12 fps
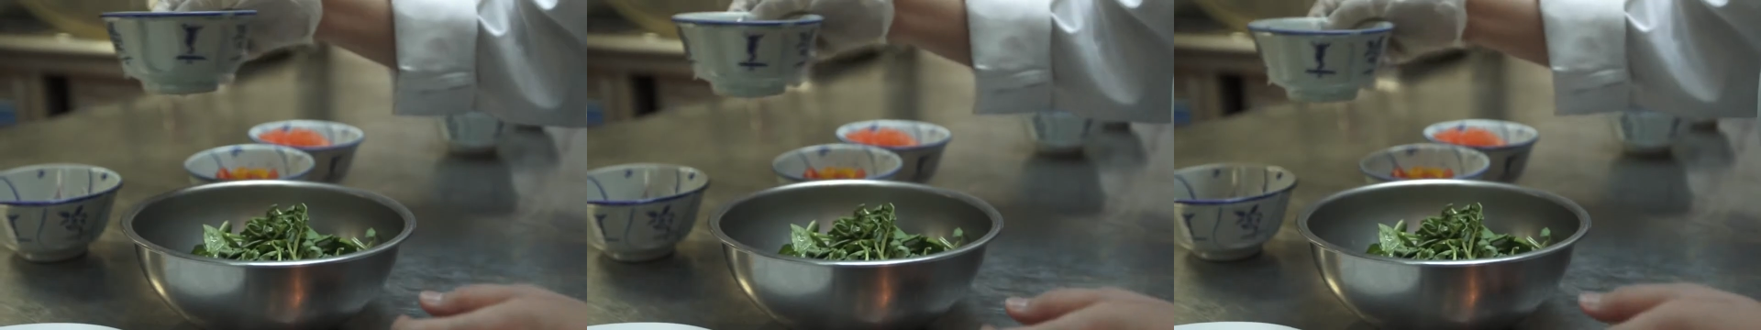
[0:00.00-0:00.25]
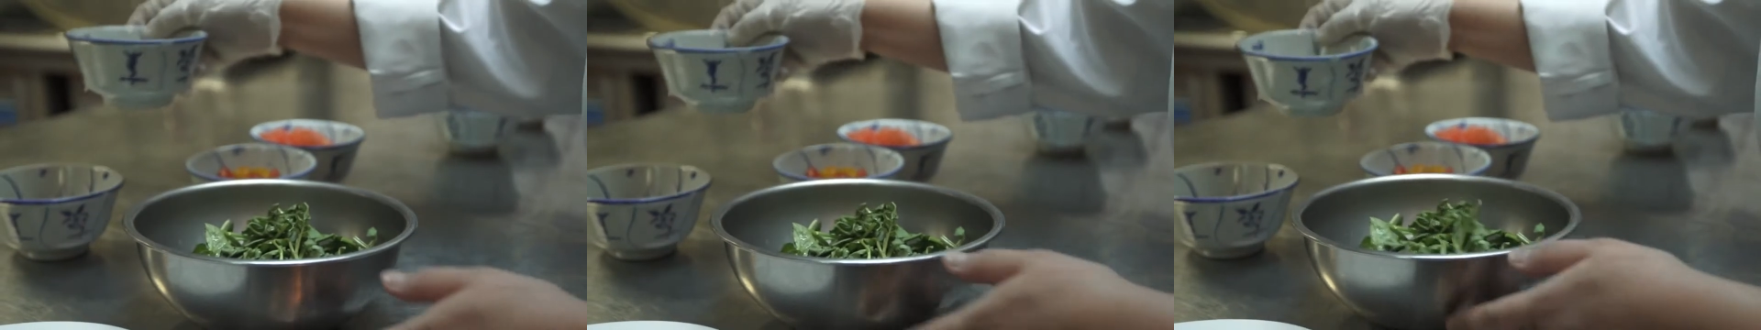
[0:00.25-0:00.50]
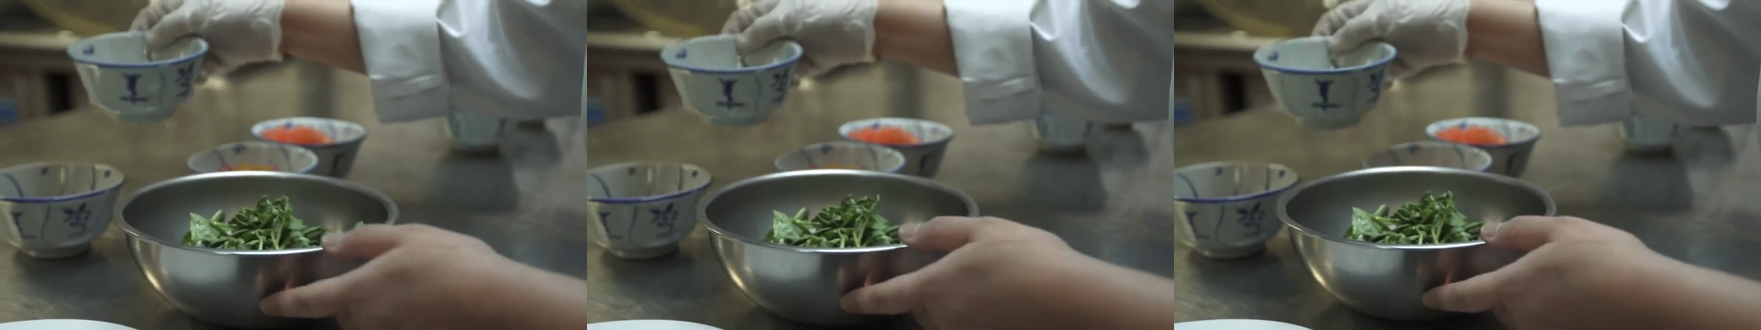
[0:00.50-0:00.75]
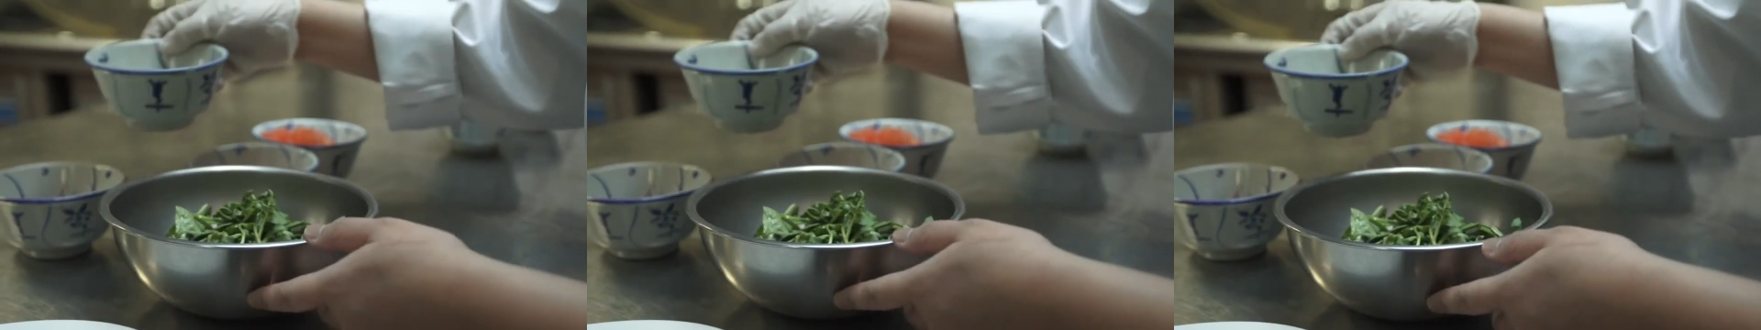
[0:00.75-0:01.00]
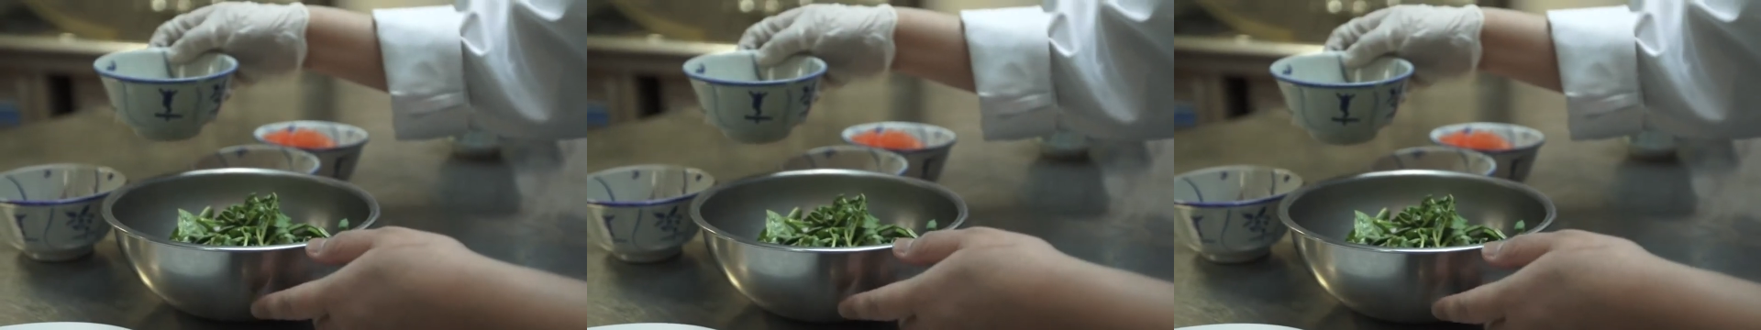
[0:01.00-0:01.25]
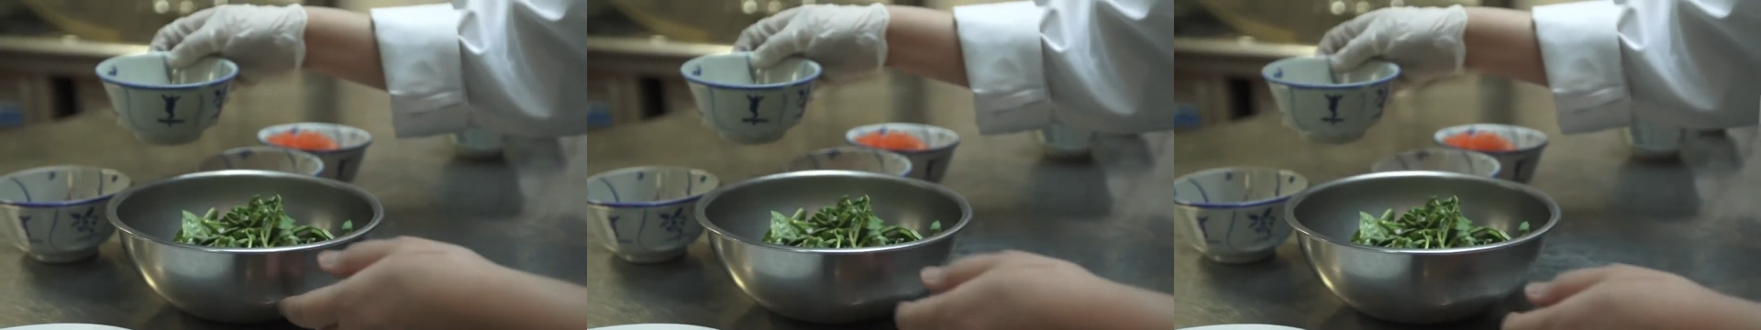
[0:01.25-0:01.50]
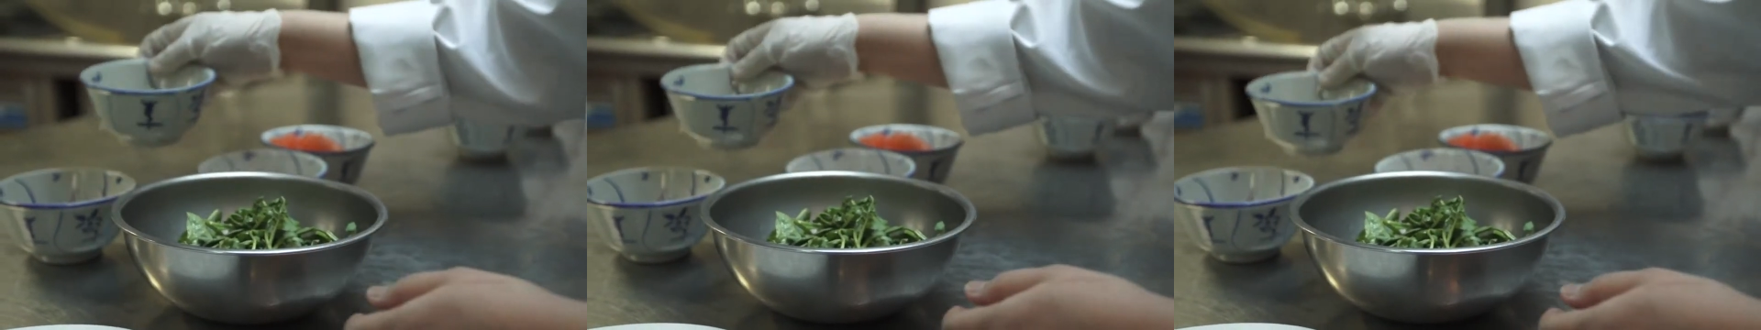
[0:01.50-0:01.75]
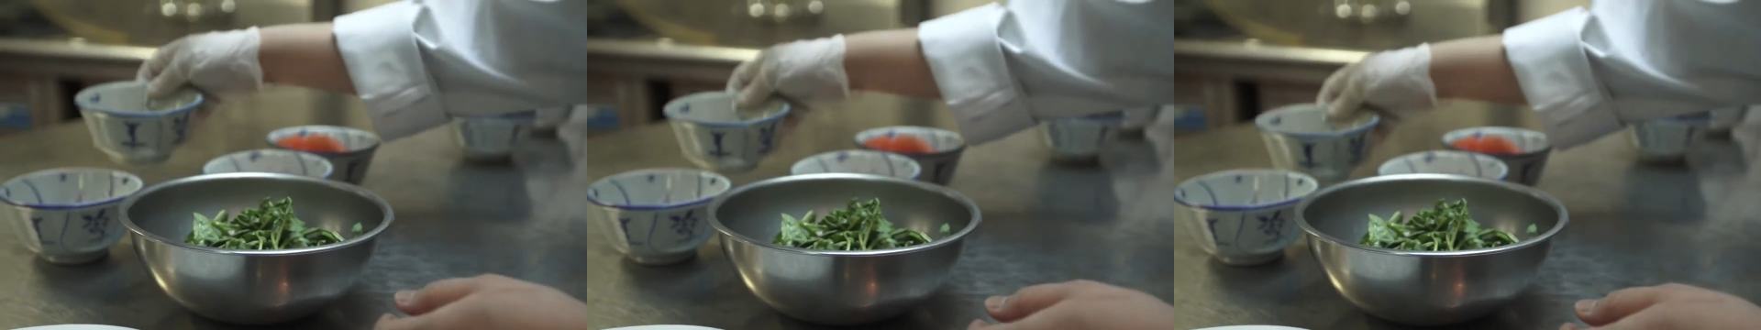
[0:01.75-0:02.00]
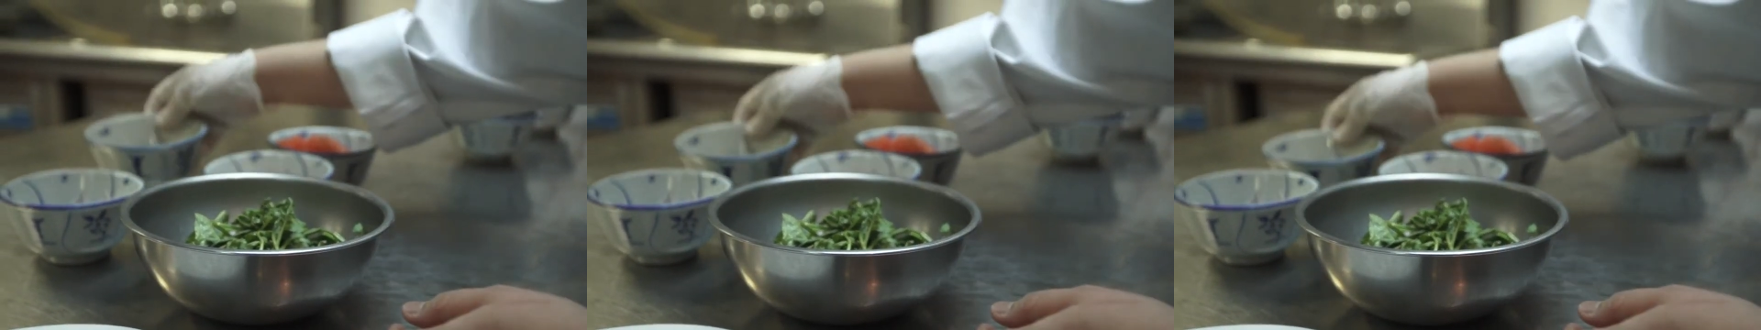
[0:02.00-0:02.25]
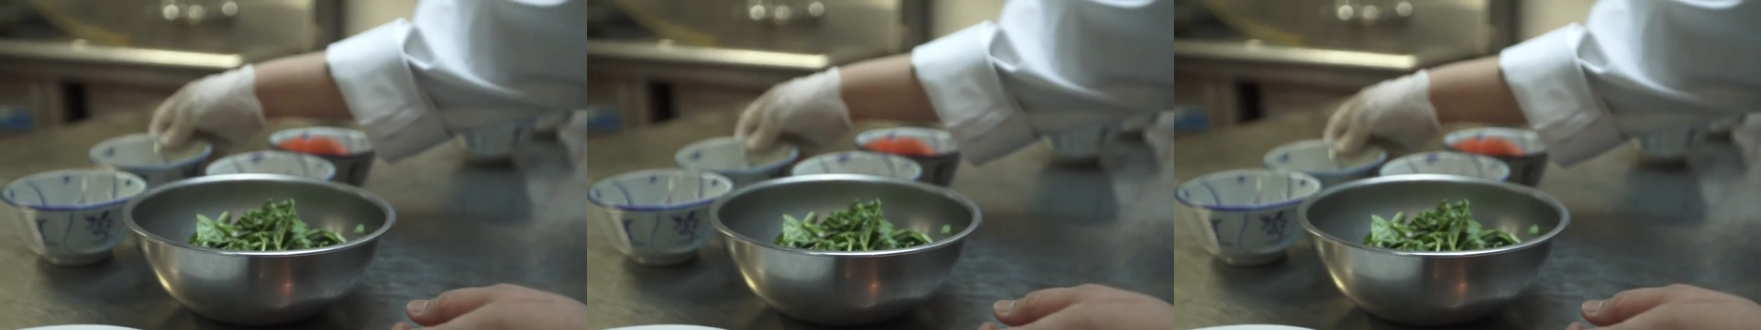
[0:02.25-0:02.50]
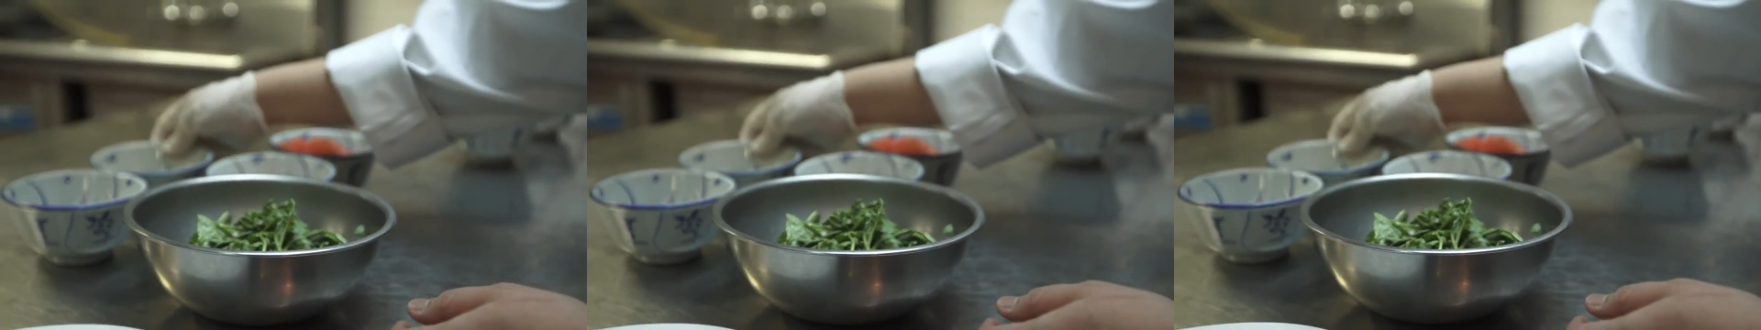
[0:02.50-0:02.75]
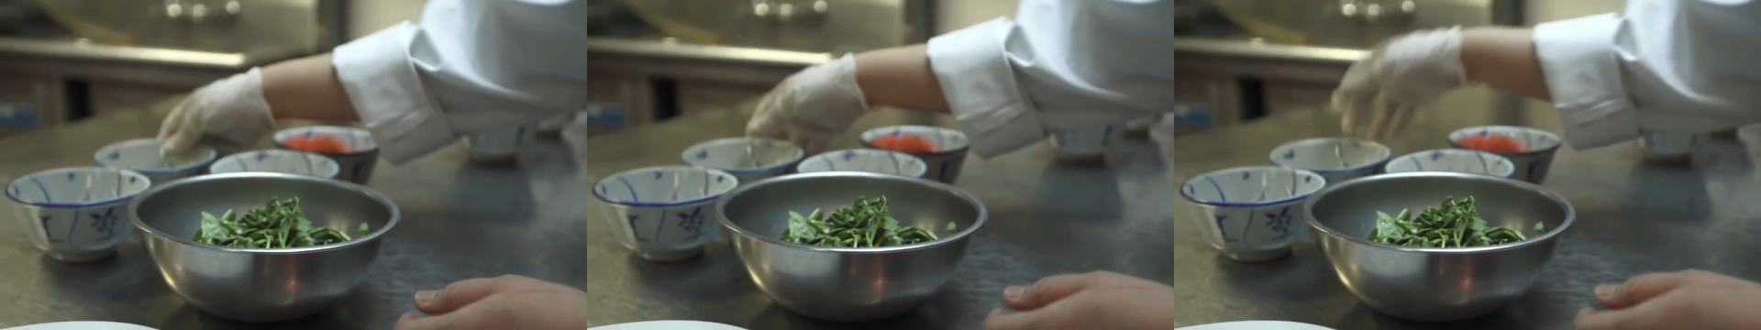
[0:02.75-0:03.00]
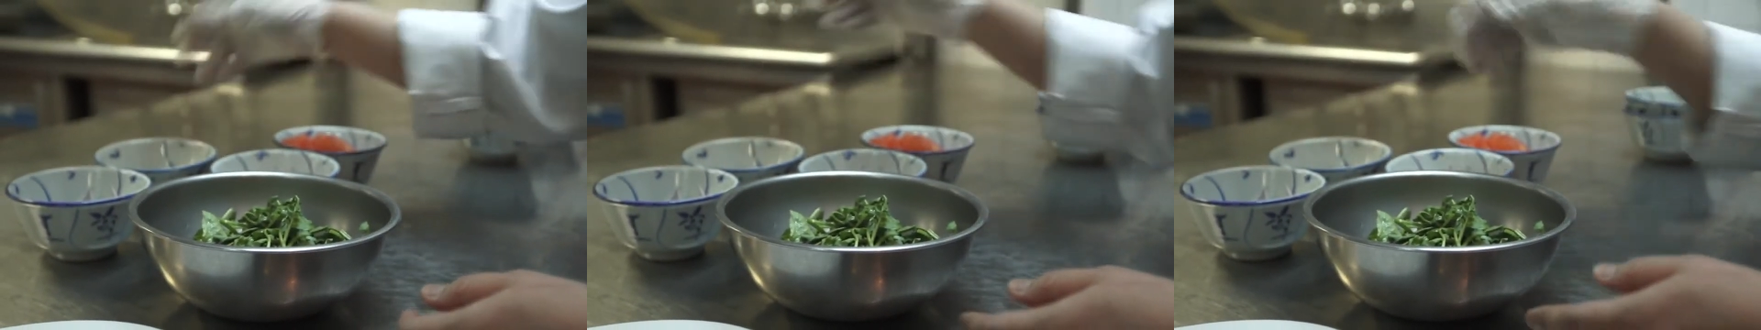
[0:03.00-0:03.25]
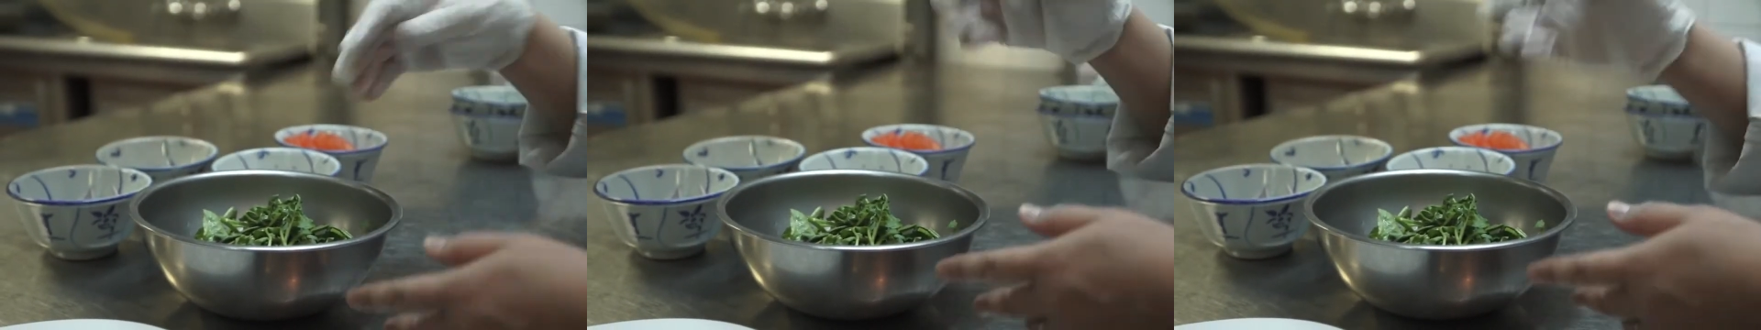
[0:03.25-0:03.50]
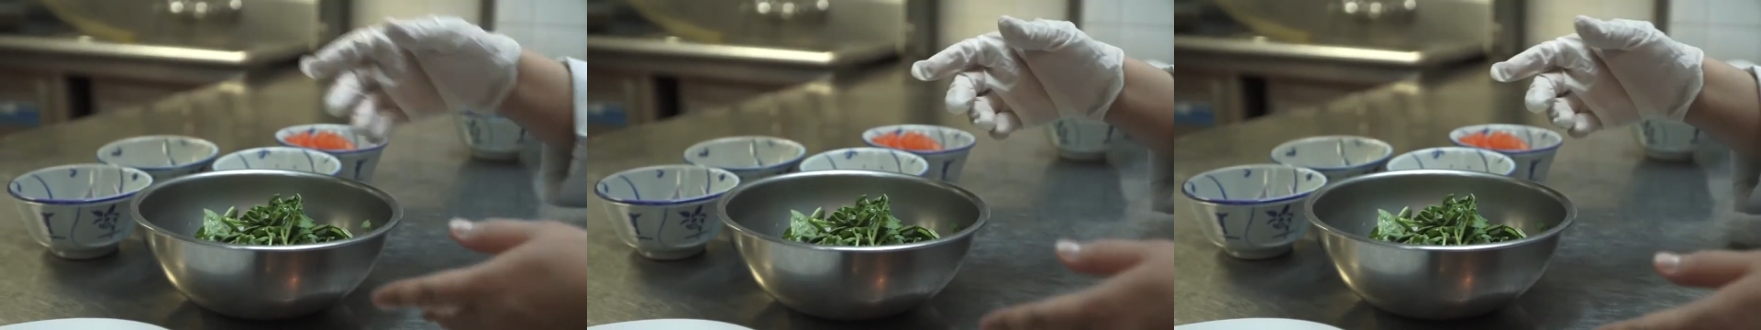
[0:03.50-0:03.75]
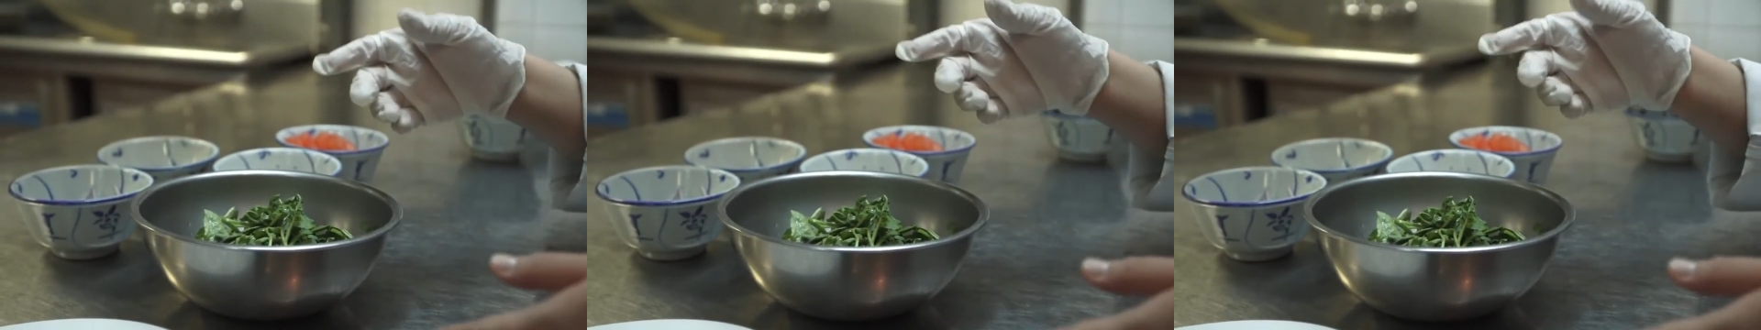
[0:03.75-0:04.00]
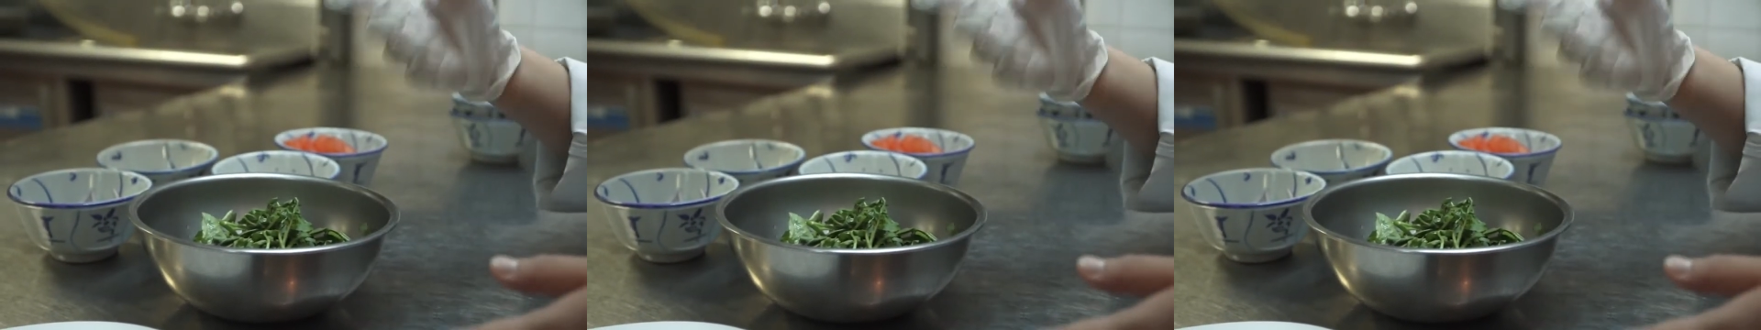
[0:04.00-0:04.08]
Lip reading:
(no speaker visible)